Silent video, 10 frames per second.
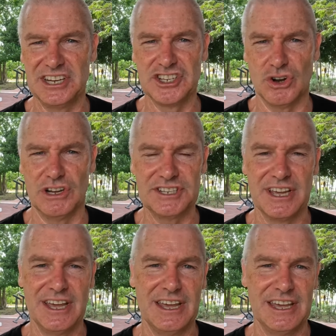energised
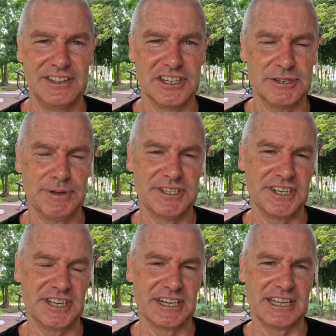in this
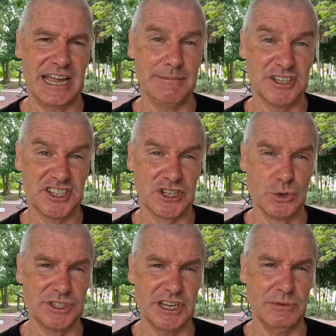particular game. His
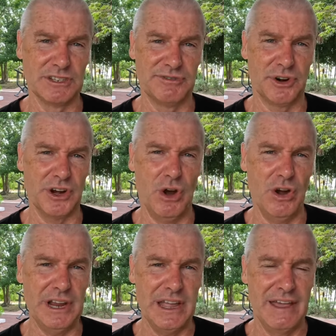skill set was very
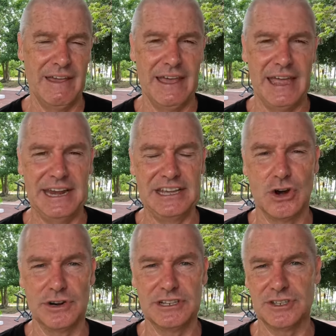high, and he
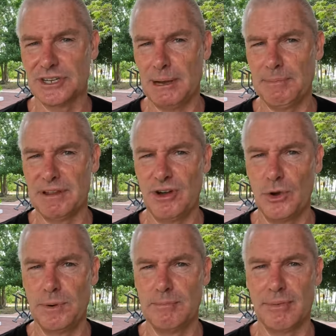got into a couple of
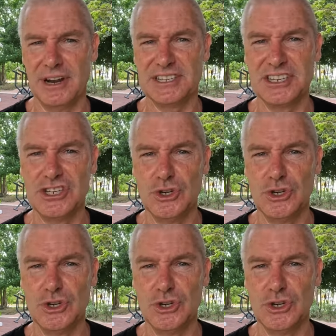open breaks and